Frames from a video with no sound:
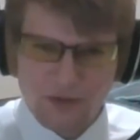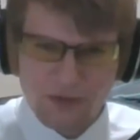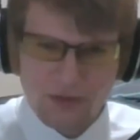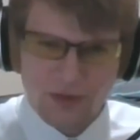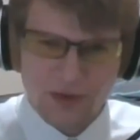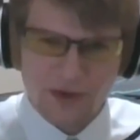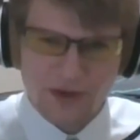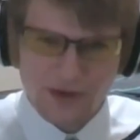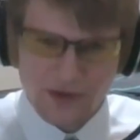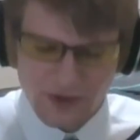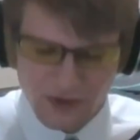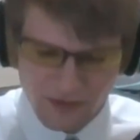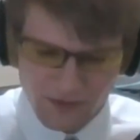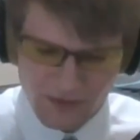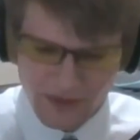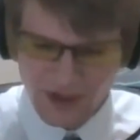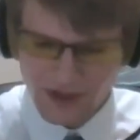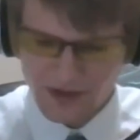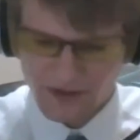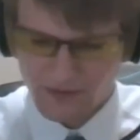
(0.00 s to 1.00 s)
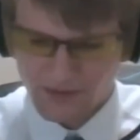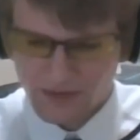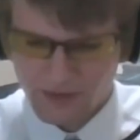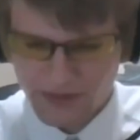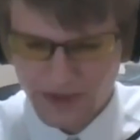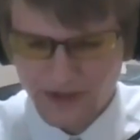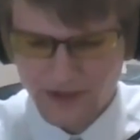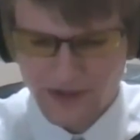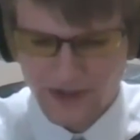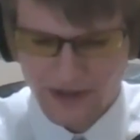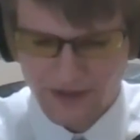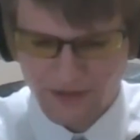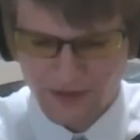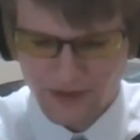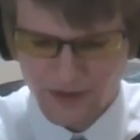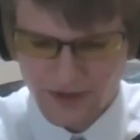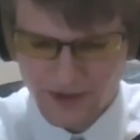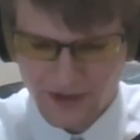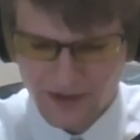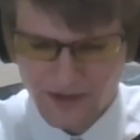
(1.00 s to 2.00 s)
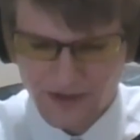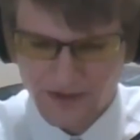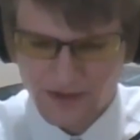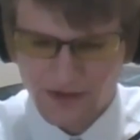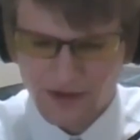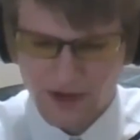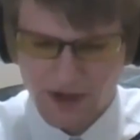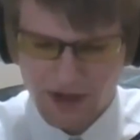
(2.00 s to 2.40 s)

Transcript: We'll assume that we'll be safe with these.